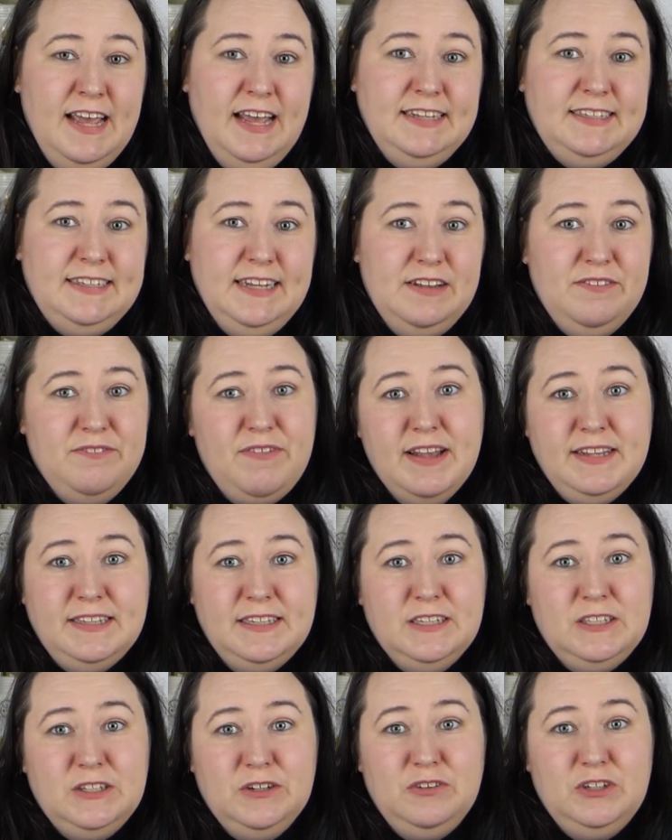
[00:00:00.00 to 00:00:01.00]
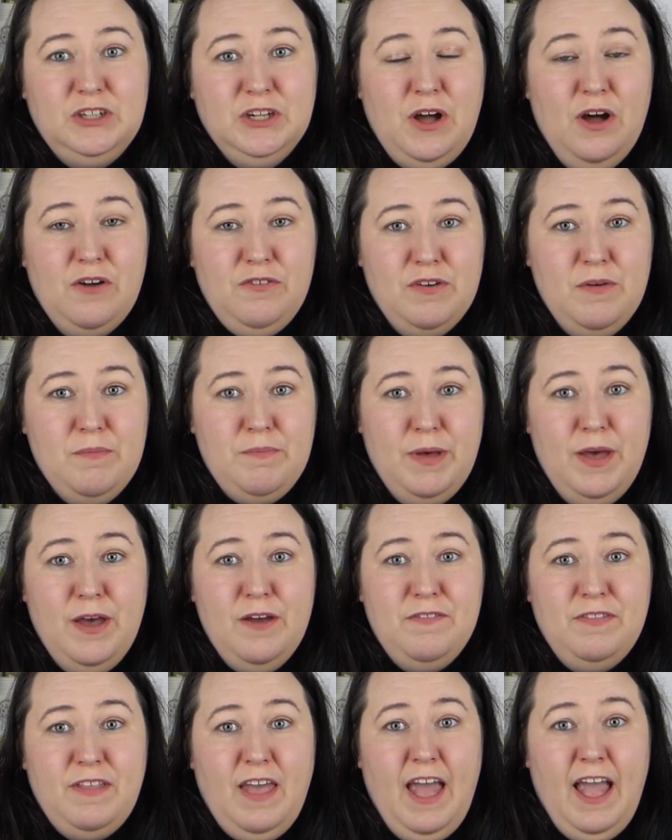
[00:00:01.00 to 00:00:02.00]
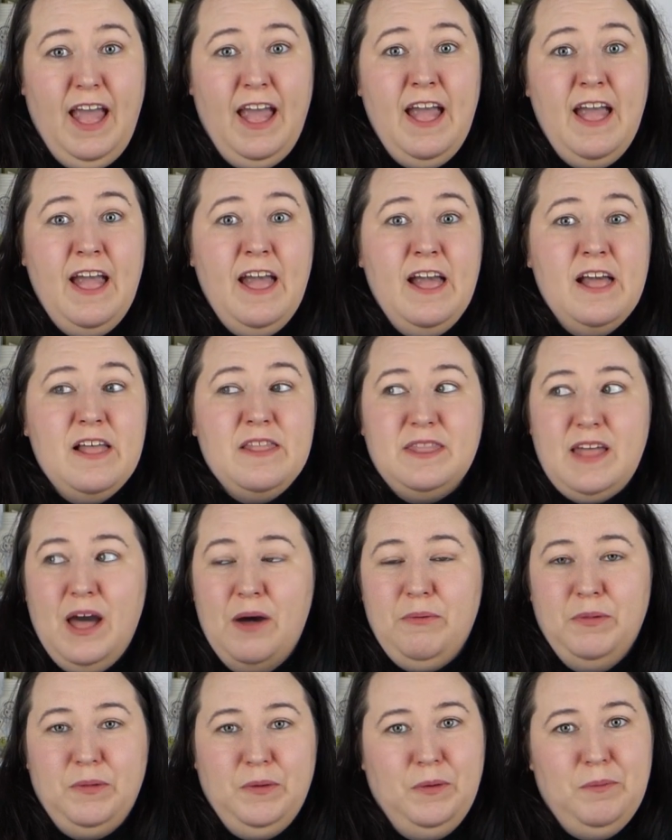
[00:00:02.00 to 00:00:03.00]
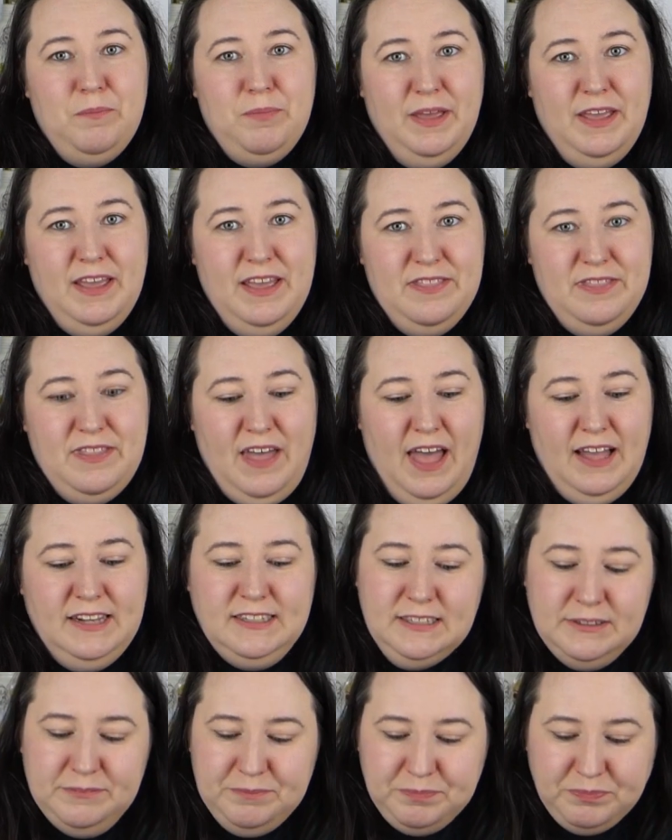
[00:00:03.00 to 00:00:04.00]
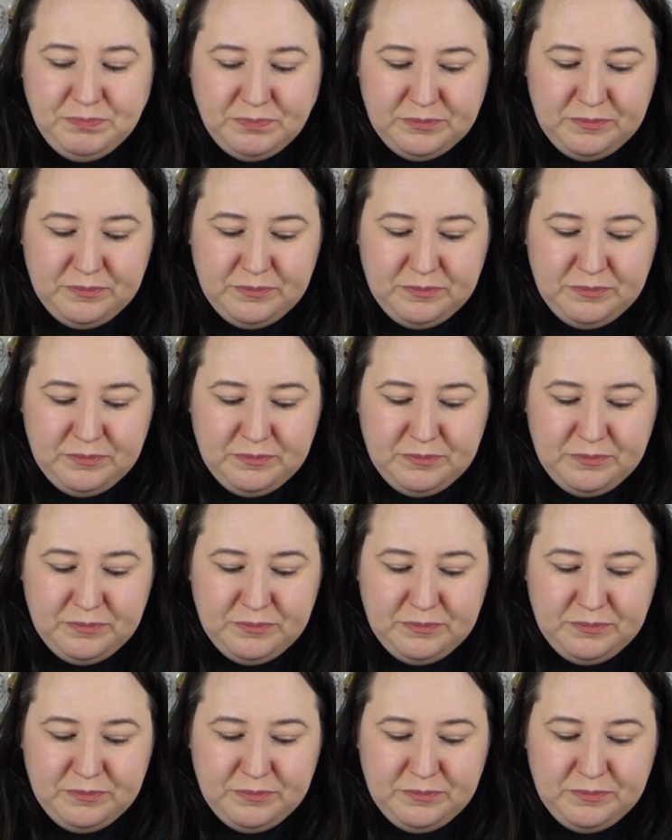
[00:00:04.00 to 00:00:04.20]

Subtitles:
in seeing the rest of the stuff she got for her birthday, that will all be in that.